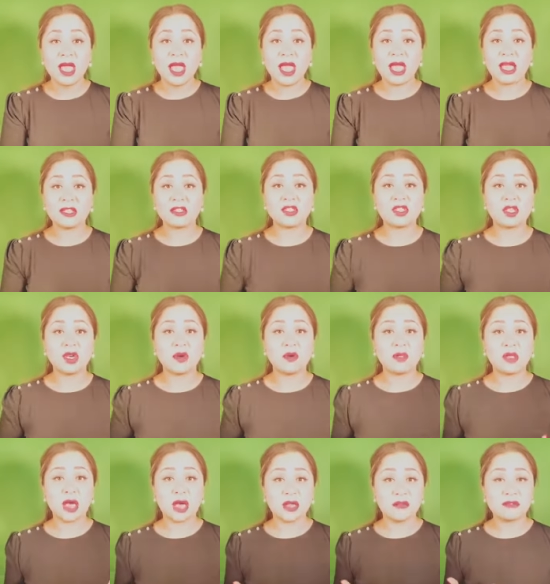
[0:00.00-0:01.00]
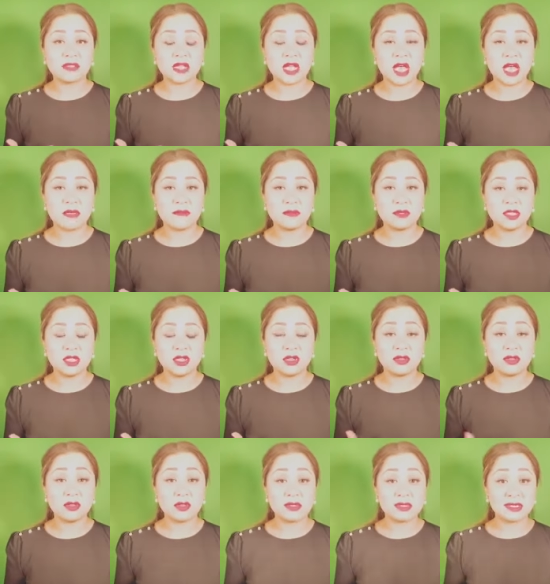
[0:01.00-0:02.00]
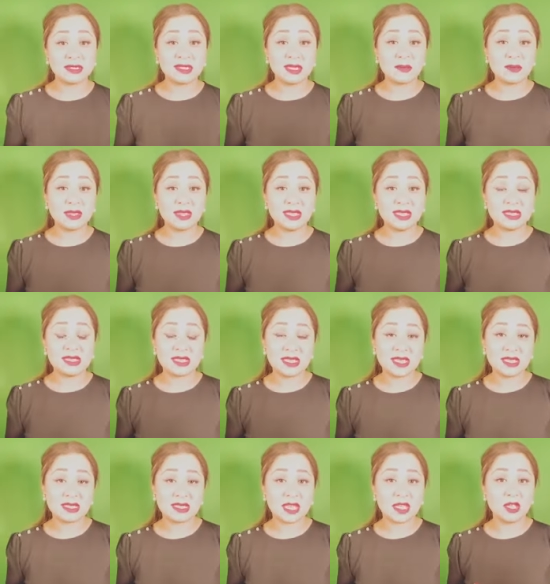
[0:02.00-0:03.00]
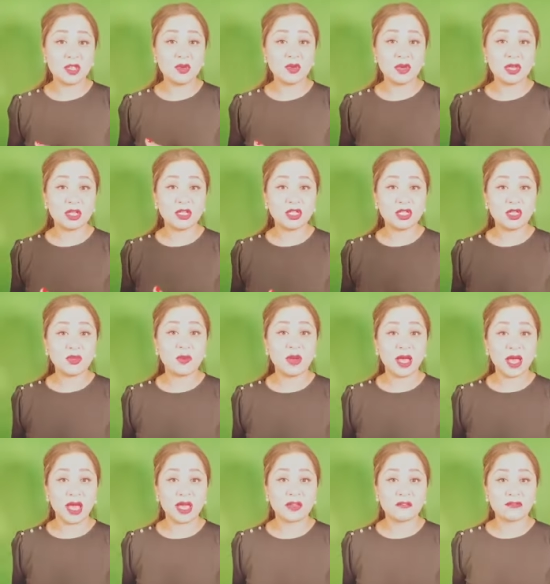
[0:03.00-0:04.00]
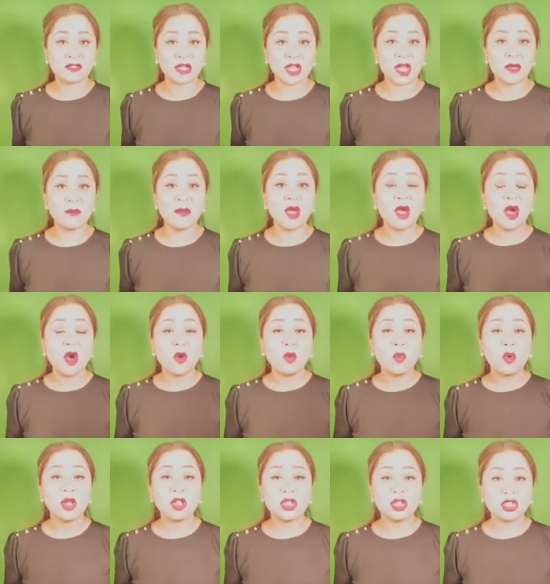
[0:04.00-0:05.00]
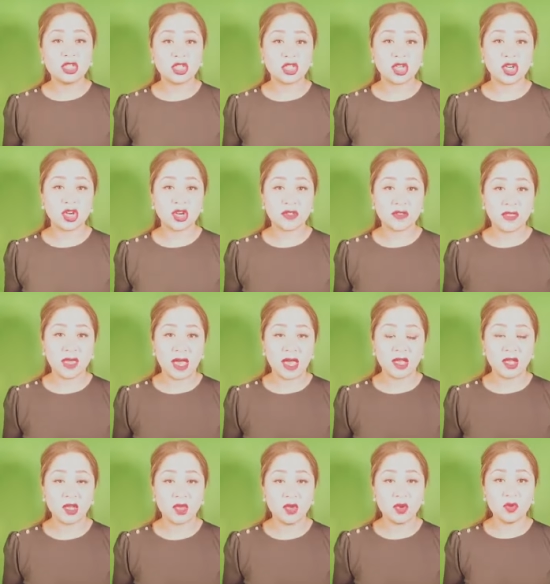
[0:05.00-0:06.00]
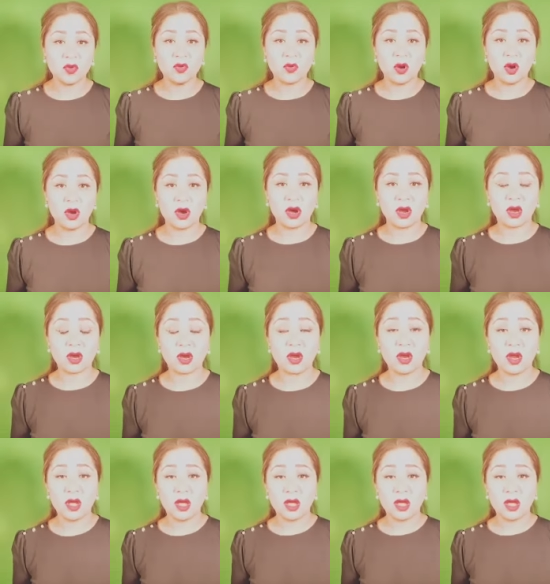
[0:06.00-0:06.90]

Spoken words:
And so a lot of times, you know, some of these things that you can do ahead of time will ensure that you are